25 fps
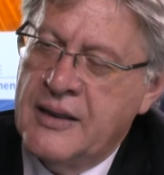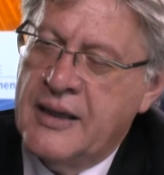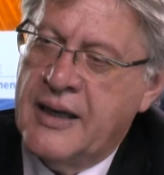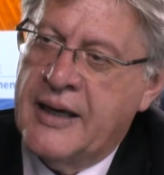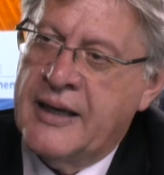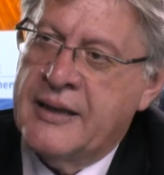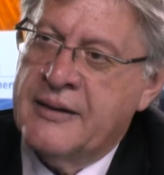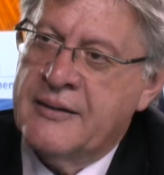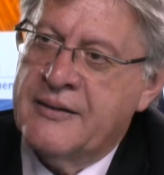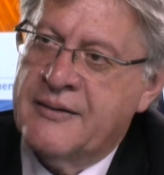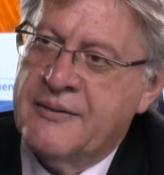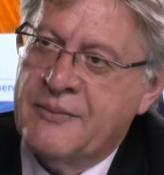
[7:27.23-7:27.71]

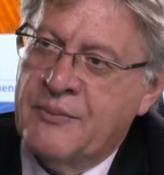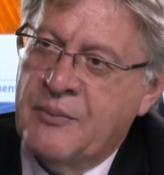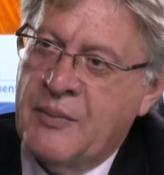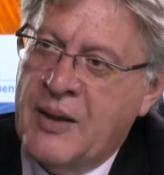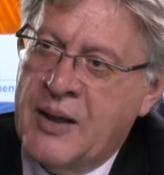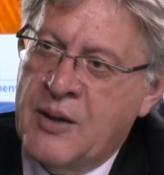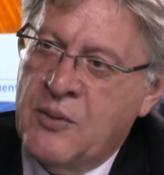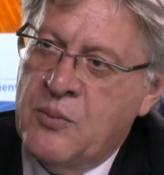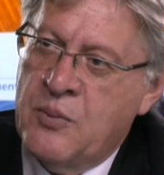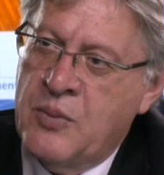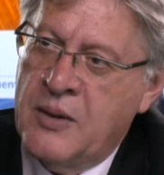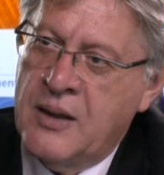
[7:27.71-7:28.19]
and
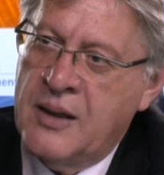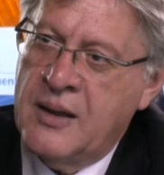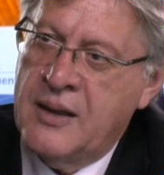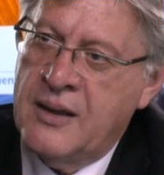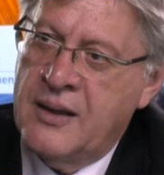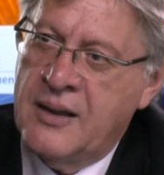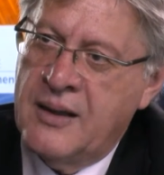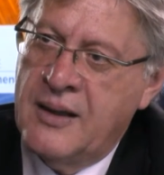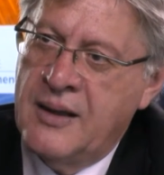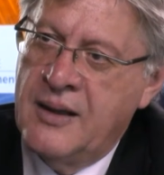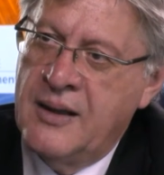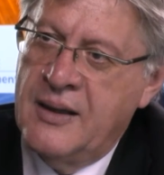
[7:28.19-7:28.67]

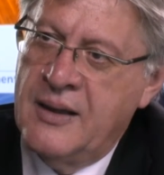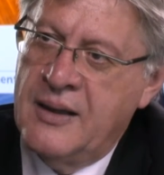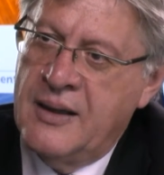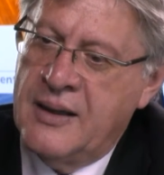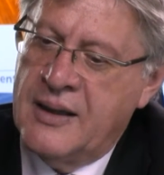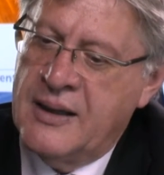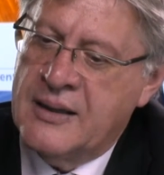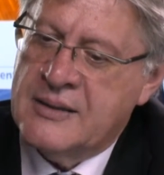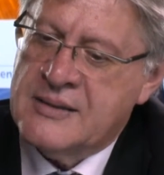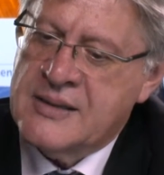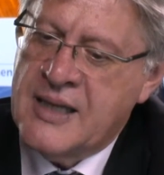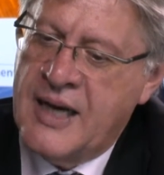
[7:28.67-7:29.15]
maybe
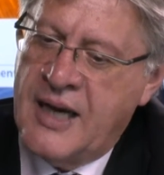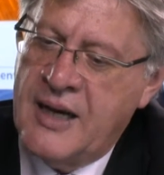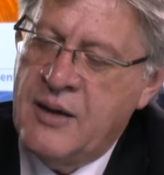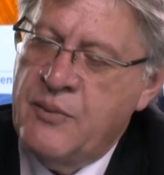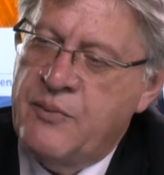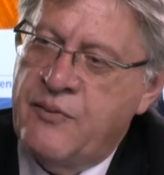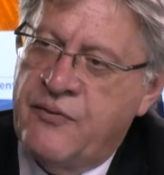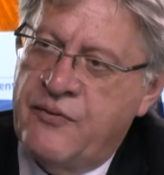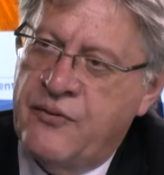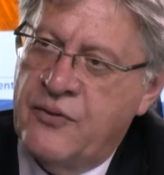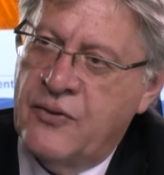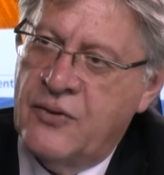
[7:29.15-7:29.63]
it's
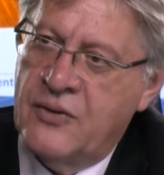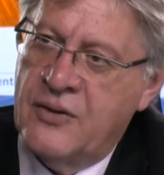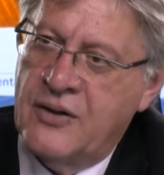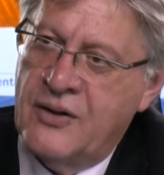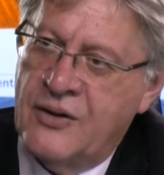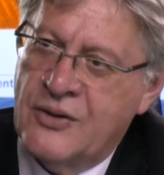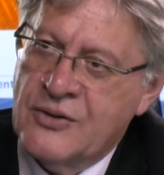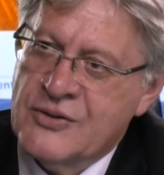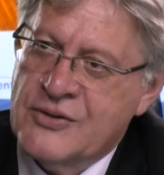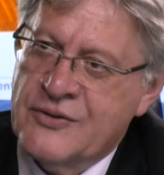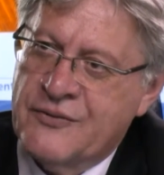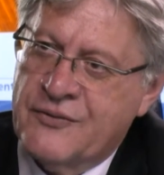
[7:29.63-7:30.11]
helpful
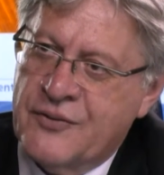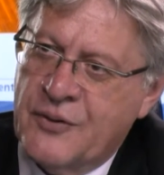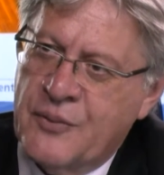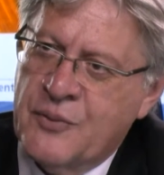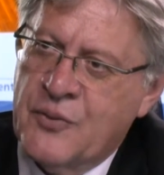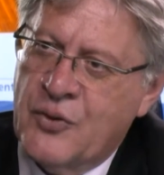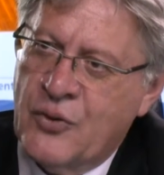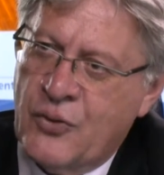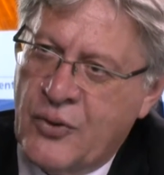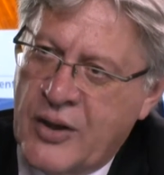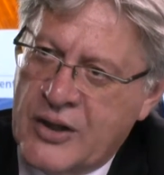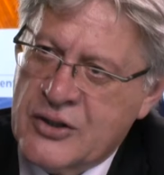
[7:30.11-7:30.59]
also
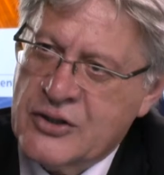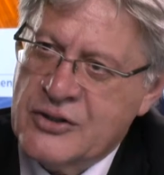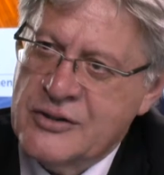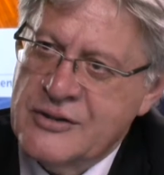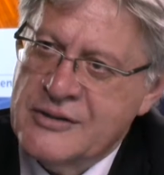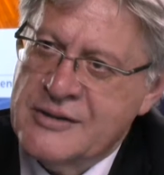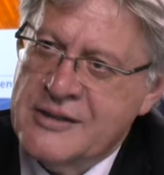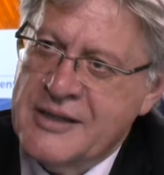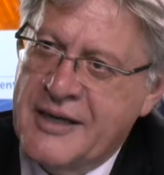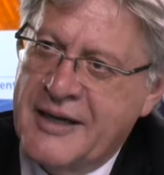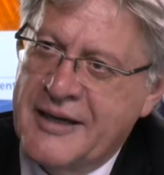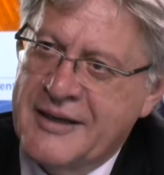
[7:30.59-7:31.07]
from the
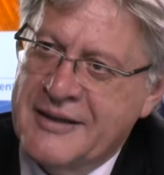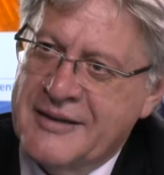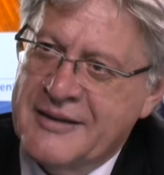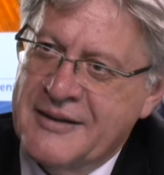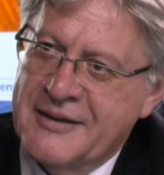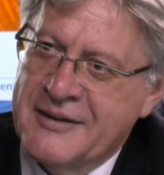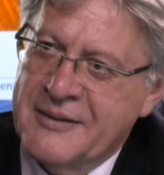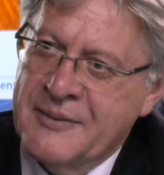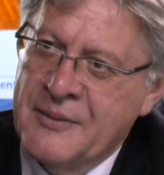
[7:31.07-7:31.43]
Russian side